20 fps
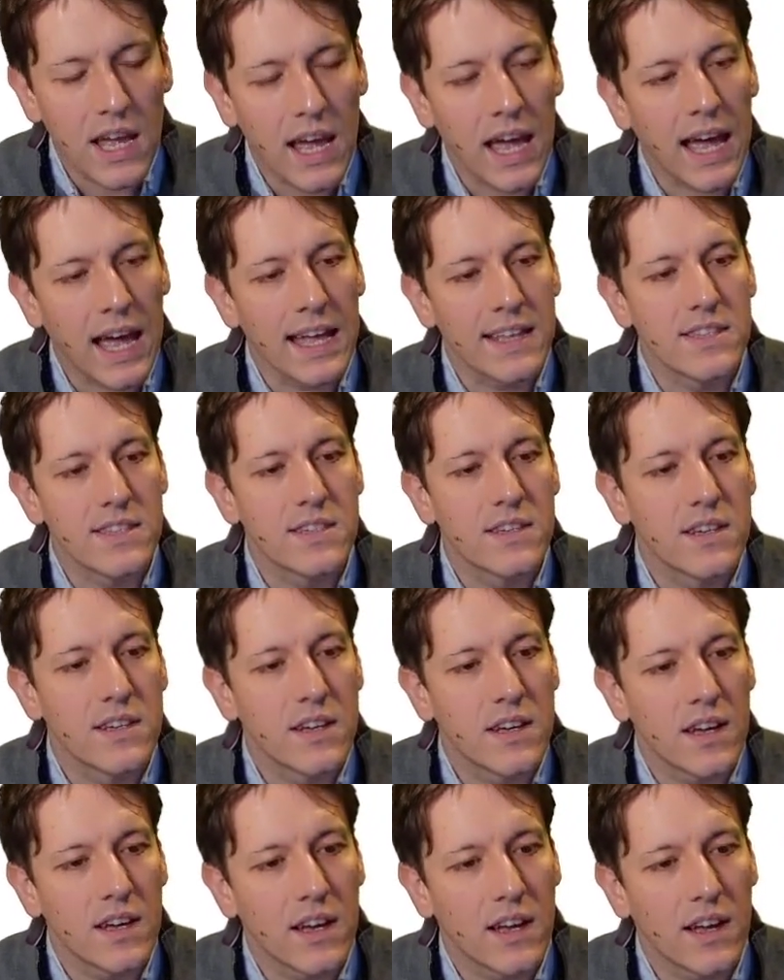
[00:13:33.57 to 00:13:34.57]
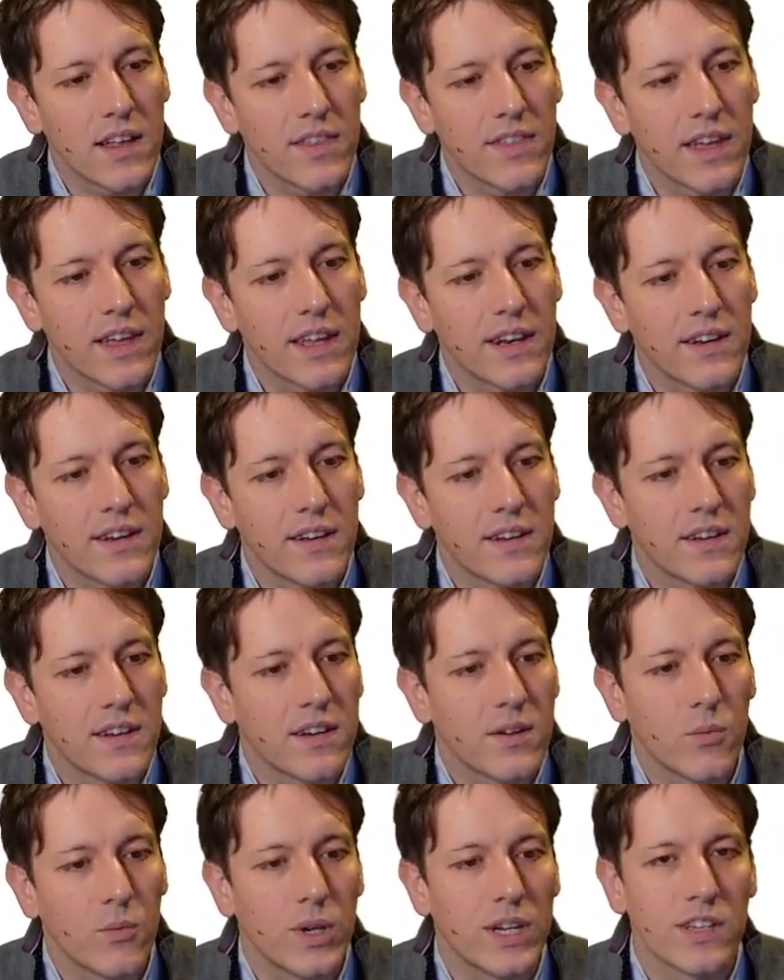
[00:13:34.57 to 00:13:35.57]
And then
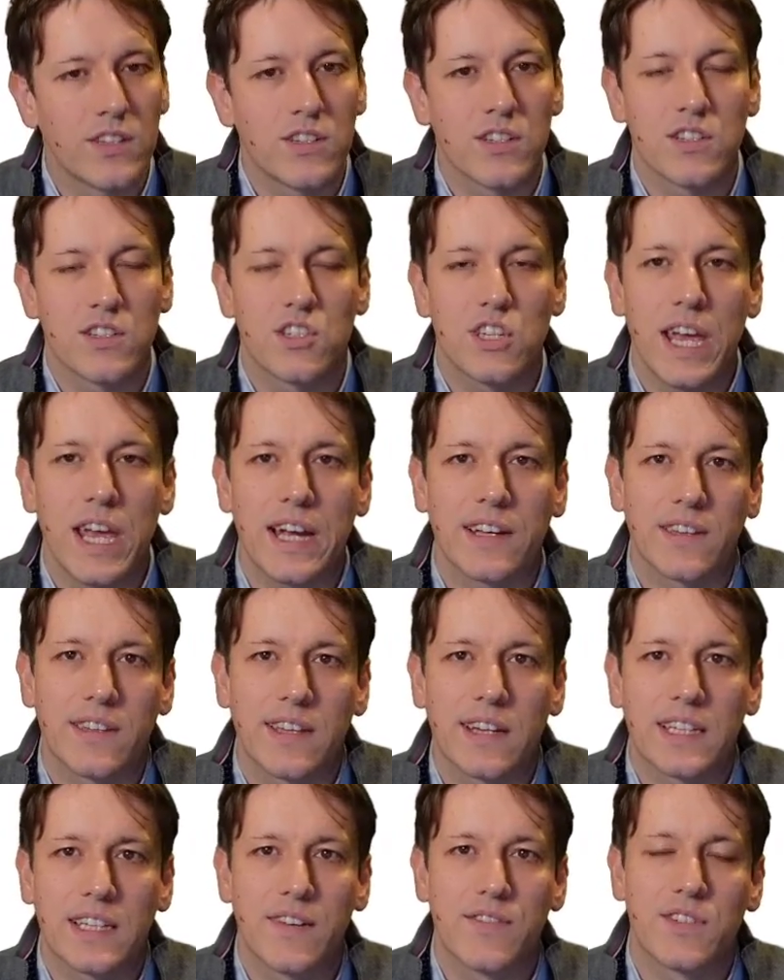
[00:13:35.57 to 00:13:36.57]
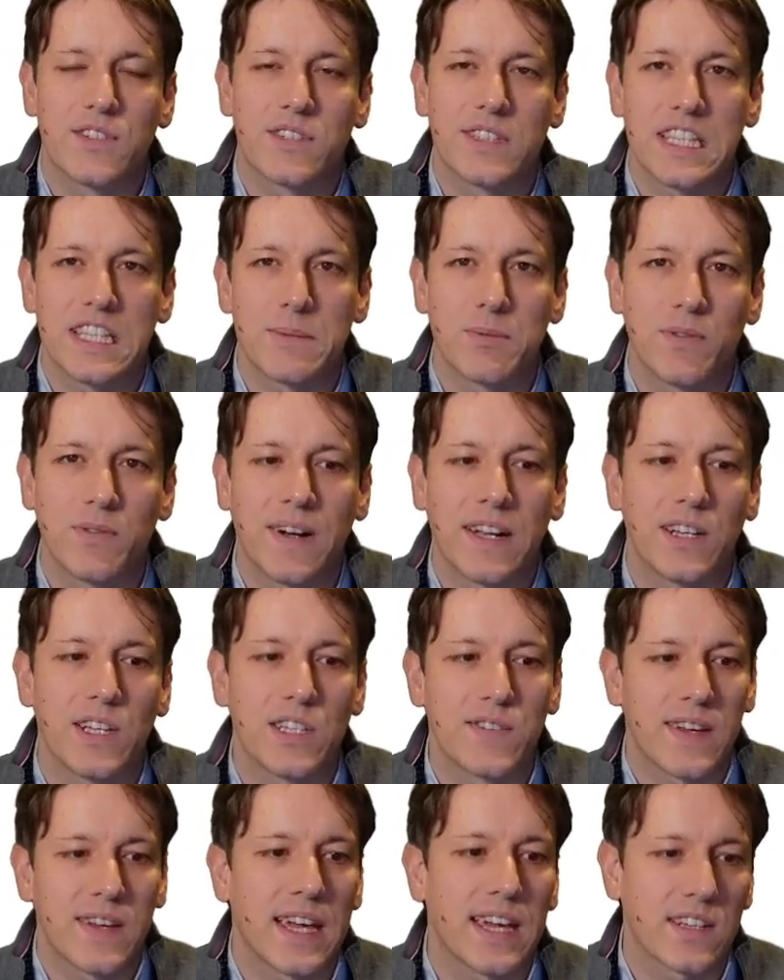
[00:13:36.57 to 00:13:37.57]
we can just check that that gives us sensible
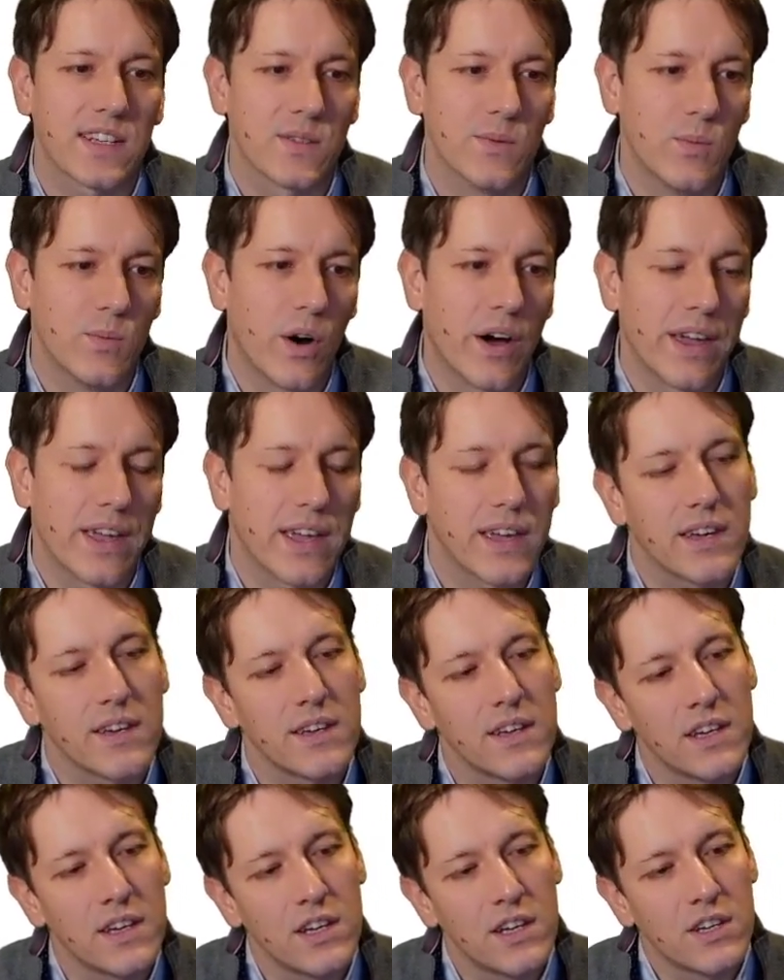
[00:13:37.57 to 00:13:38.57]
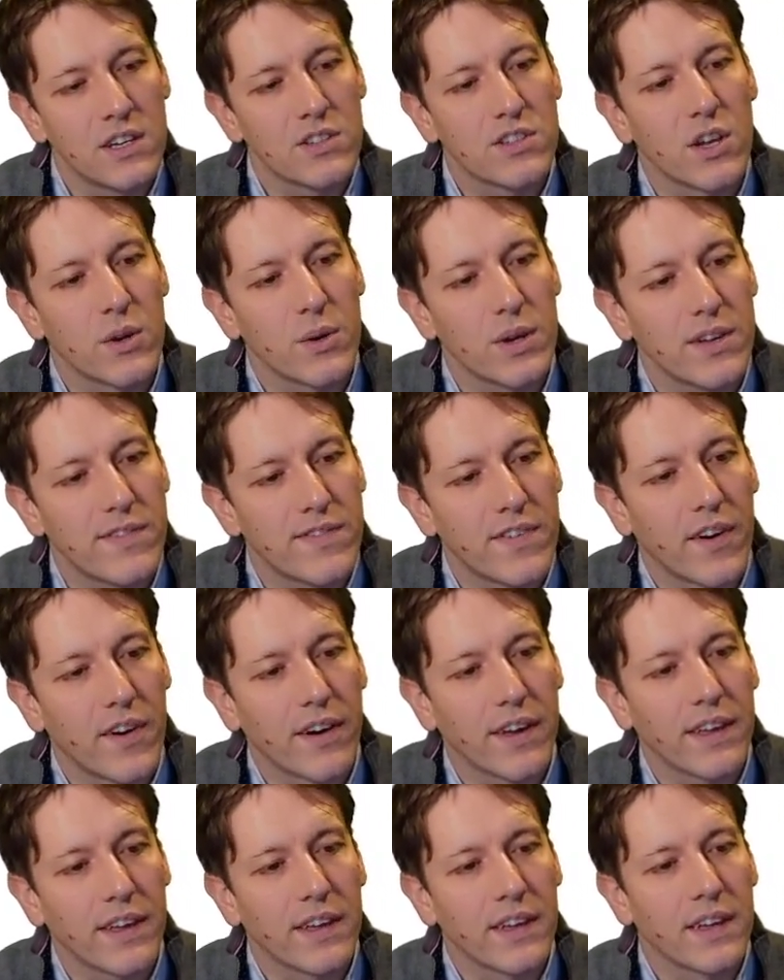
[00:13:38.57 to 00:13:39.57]
values for x and y here. So if
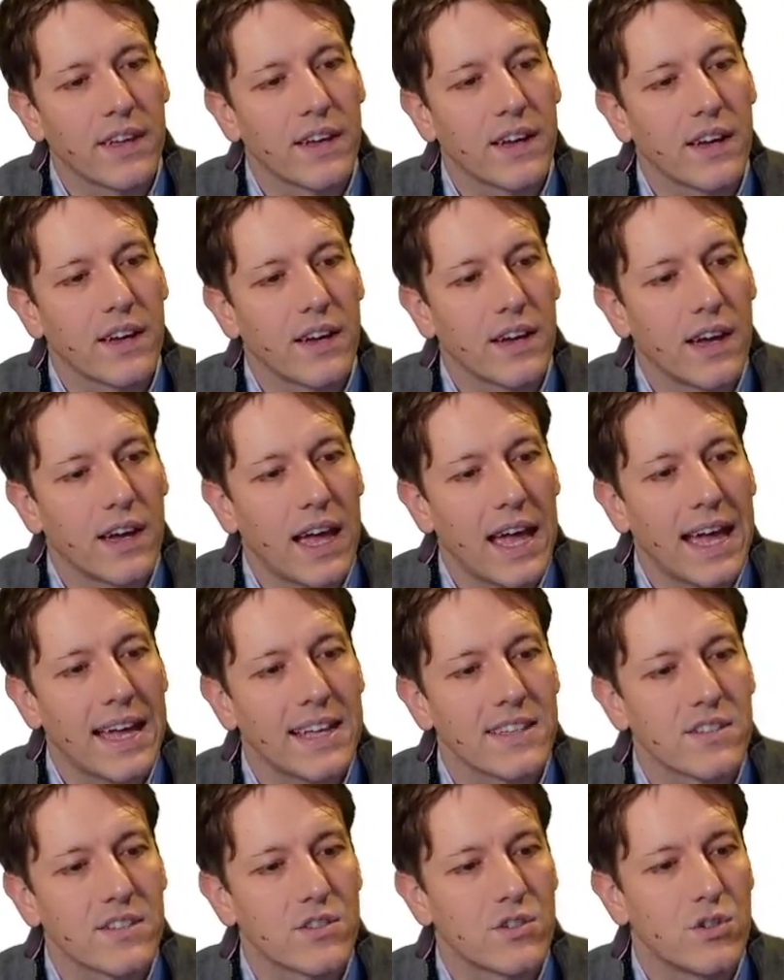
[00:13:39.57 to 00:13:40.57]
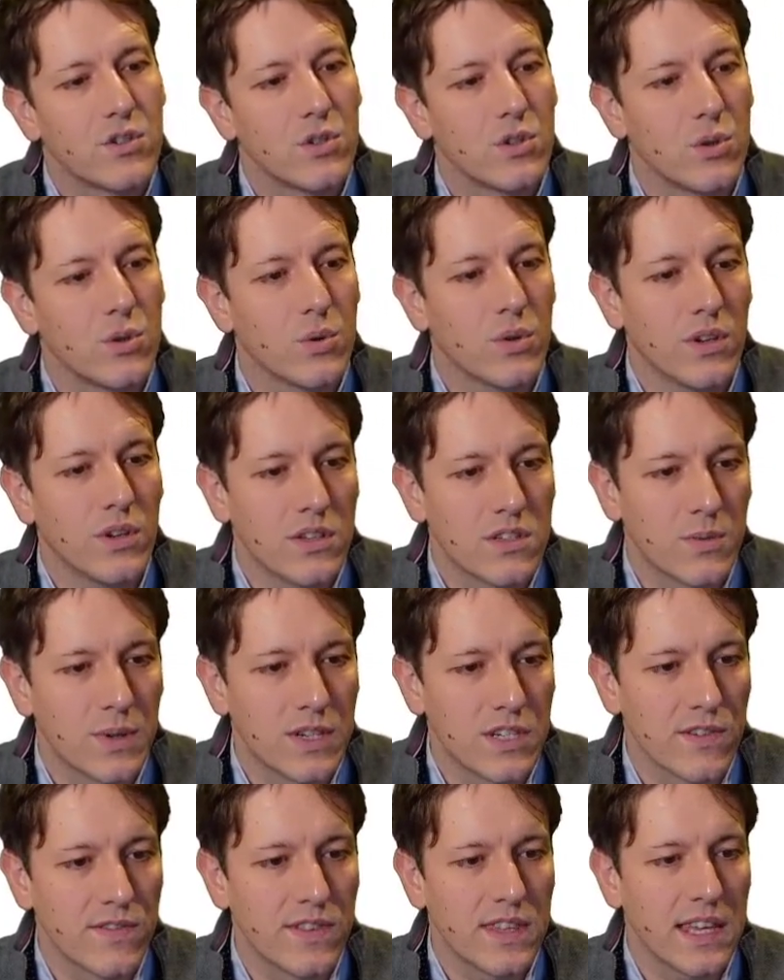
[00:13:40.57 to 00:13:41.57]
I add 2 to
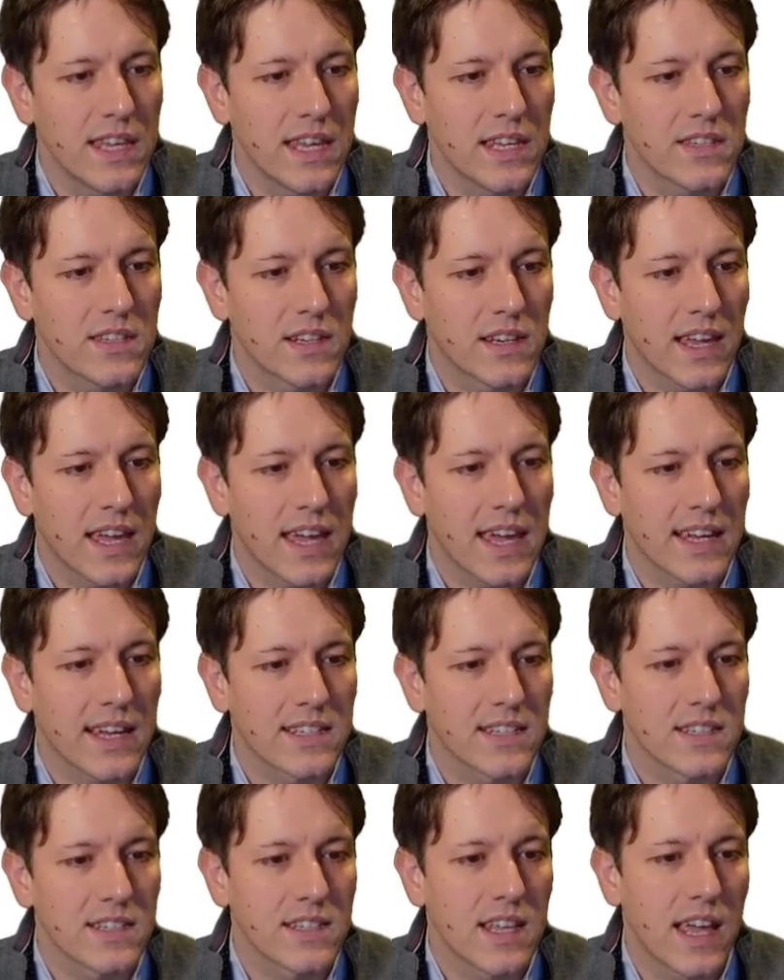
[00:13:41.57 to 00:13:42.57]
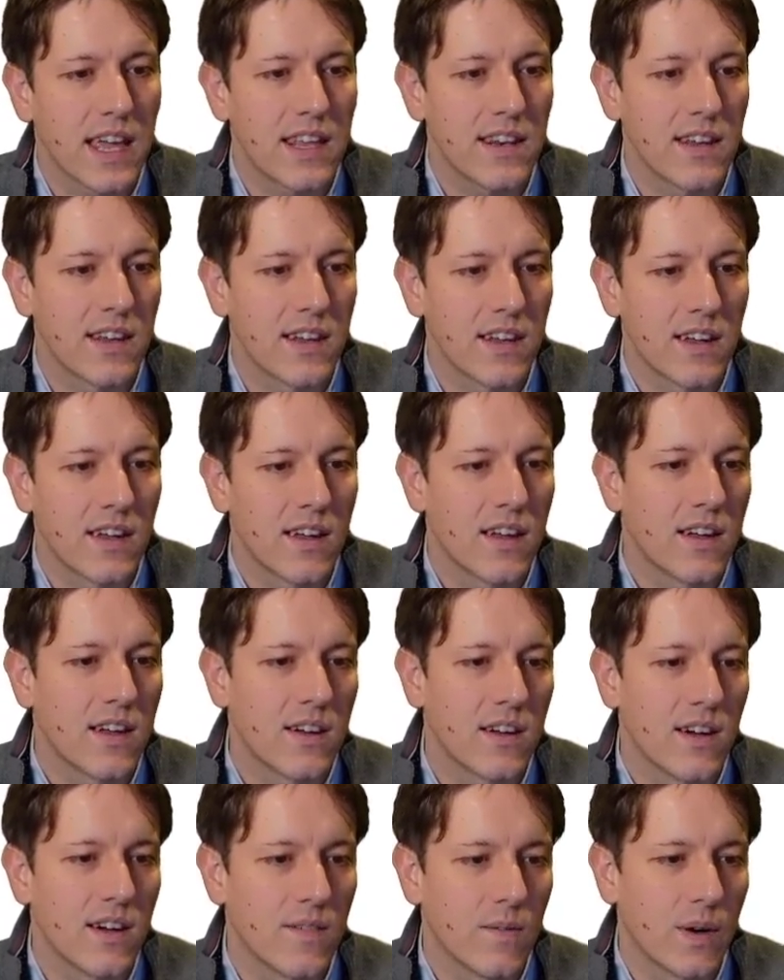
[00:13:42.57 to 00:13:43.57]
each of these, I'd get x is 10
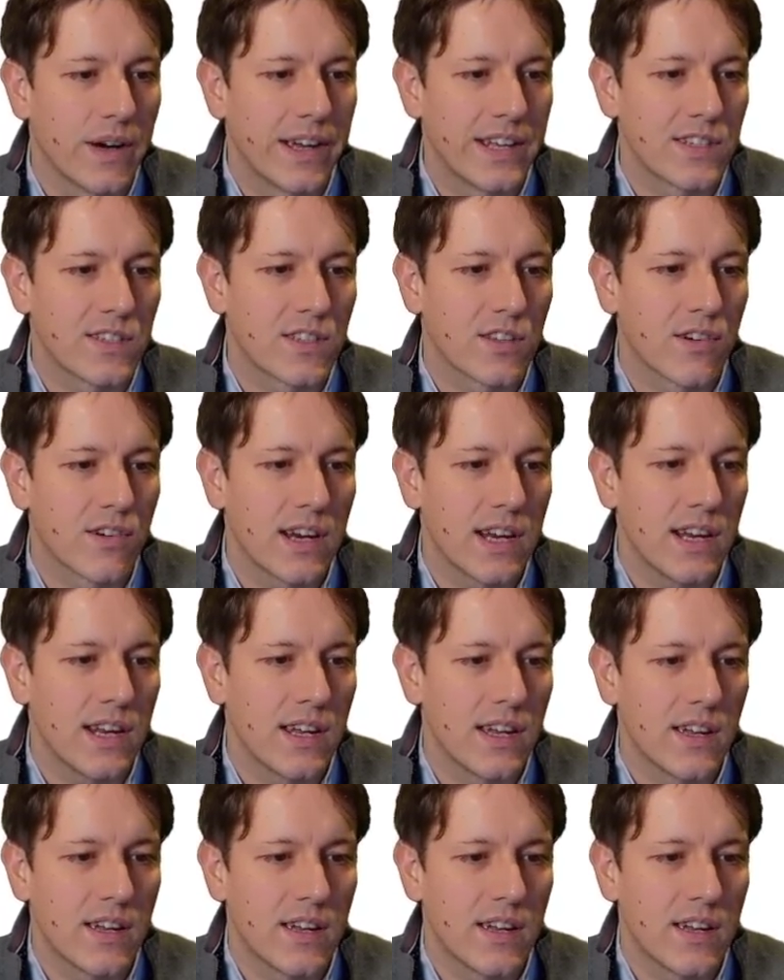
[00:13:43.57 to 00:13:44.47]
and y is 3,